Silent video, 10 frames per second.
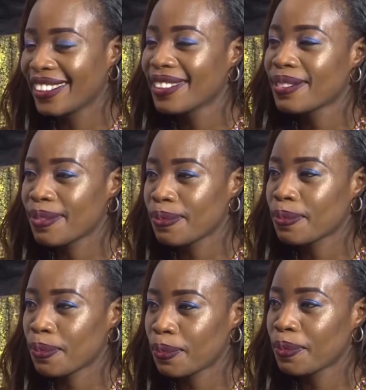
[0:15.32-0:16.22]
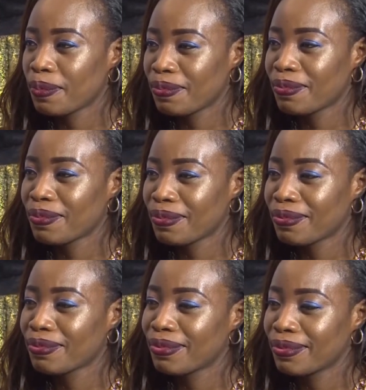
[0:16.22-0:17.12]
HR manager,
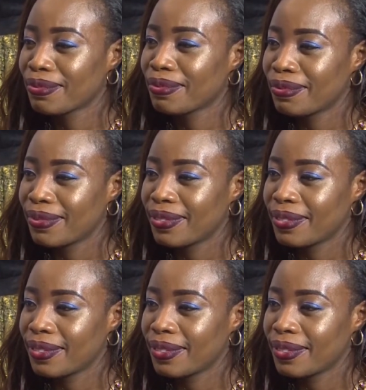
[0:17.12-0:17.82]
she's a fashion